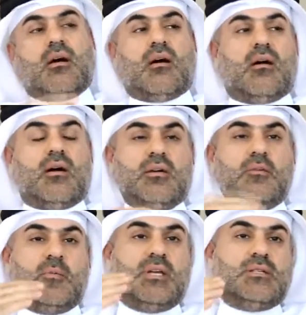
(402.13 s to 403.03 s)
High
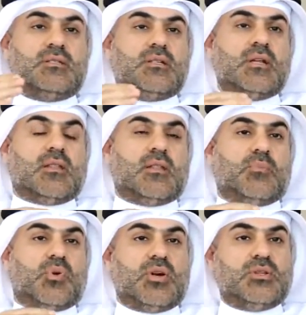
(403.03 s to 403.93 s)
means that the
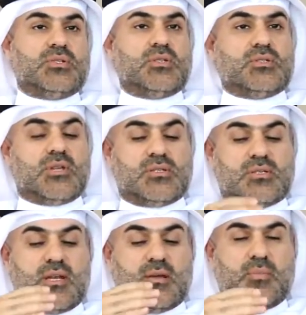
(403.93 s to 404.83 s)
prices is
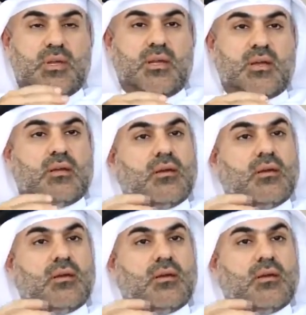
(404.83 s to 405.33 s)
going to be